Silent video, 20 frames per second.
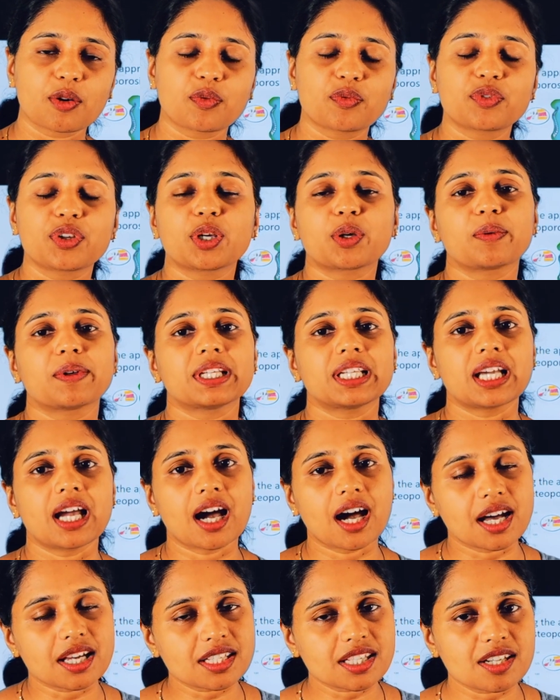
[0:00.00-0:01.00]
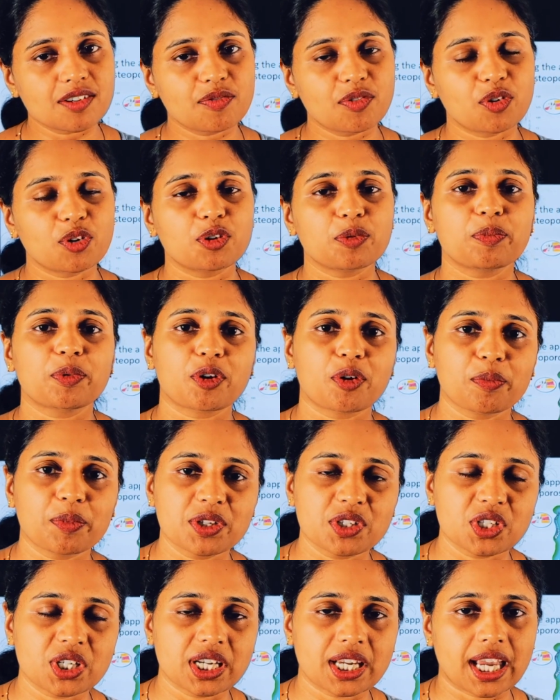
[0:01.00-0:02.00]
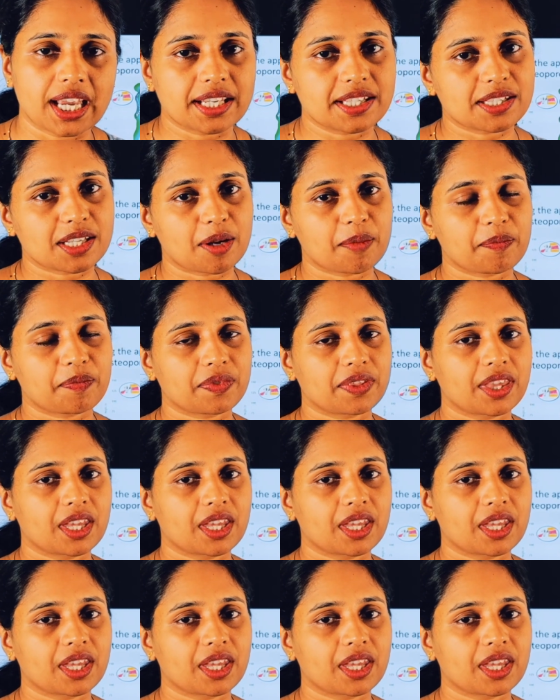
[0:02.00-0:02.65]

frequently asked for Prometric exam.